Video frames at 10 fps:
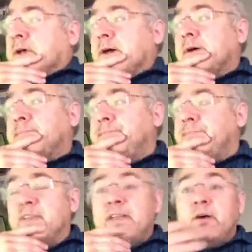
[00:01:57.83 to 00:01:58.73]

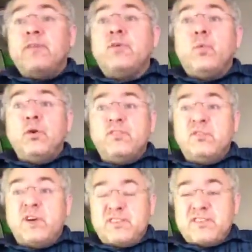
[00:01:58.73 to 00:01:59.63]
Now, if you want
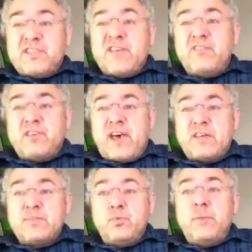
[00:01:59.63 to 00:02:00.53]
to understand the
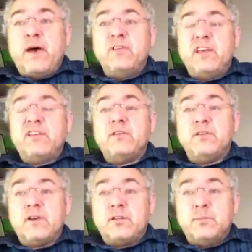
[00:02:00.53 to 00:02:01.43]
taxable amount and the
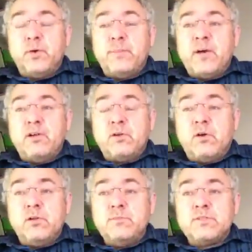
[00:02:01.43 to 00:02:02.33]
deductible amount
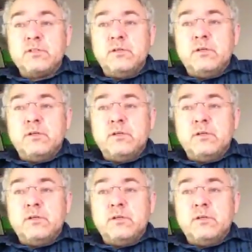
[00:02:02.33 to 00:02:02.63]
columns,